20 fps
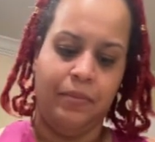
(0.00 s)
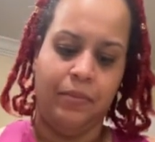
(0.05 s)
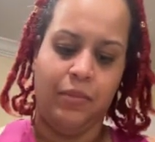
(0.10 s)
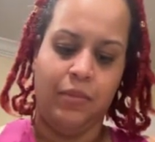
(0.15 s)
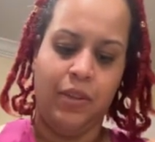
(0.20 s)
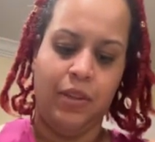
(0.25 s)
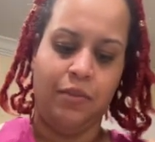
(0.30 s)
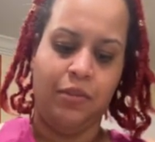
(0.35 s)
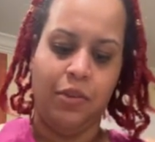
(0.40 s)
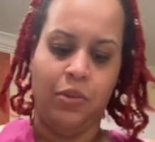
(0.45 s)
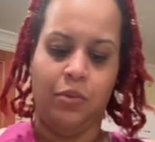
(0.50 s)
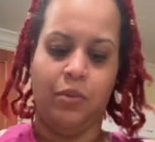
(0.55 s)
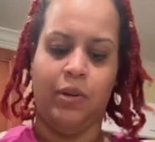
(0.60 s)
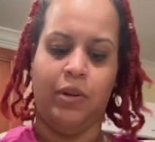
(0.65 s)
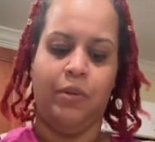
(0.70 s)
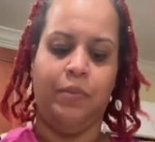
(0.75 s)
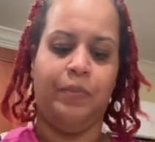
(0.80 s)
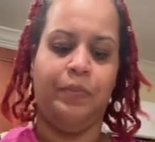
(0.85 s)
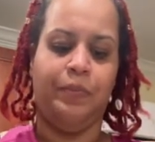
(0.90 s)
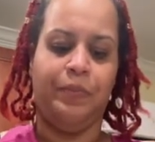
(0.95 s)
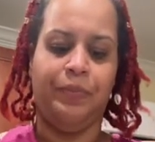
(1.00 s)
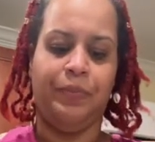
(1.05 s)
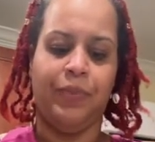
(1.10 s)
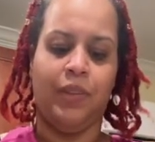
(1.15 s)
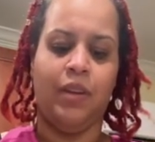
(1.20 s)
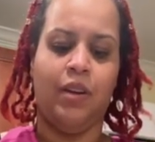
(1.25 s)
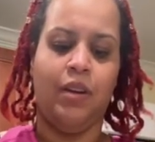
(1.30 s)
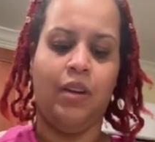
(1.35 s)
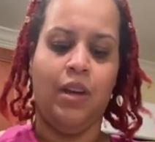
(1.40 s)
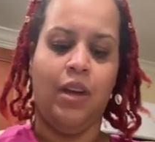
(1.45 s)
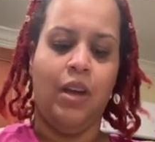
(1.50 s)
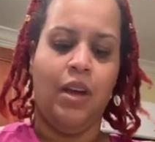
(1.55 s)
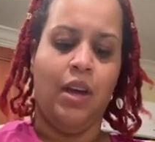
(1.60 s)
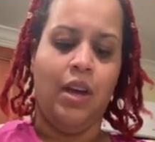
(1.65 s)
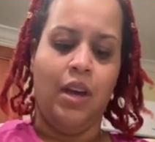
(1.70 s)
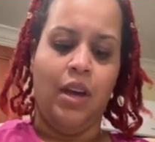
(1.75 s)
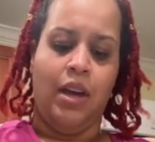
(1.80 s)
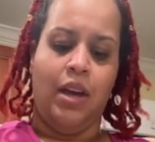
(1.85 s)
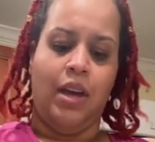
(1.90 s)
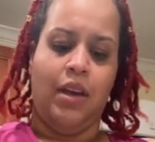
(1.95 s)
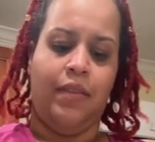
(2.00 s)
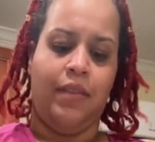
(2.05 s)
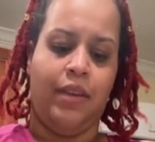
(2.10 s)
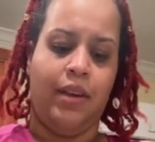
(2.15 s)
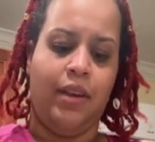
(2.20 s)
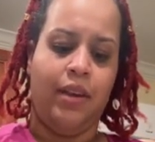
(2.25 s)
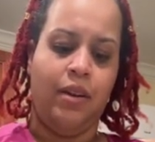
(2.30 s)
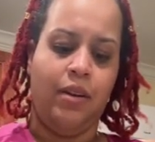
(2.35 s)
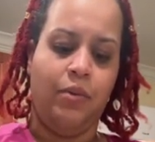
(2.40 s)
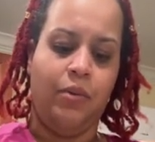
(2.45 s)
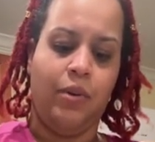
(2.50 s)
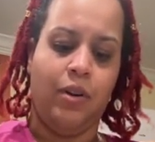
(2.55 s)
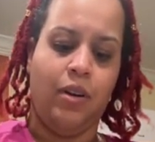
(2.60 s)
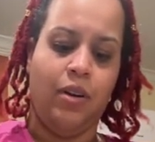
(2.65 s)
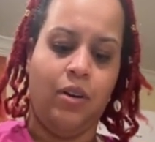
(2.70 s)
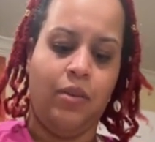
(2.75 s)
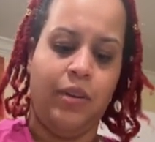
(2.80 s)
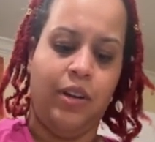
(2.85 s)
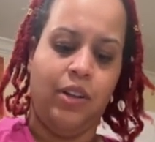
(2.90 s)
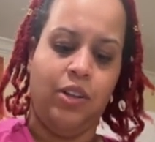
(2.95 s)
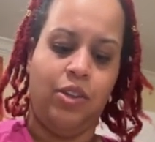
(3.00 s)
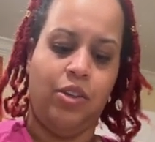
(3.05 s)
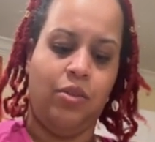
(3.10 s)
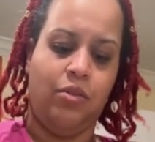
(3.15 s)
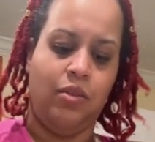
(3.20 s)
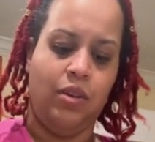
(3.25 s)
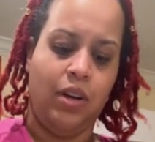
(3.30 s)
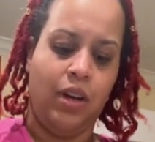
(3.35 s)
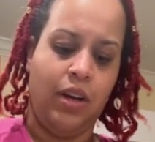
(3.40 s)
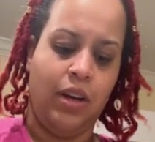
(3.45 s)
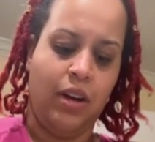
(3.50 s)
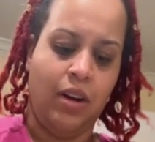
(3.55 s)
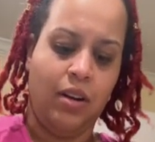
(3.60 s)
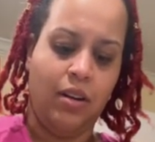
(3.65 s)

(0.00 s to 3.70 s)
if you will. And then we're going to cut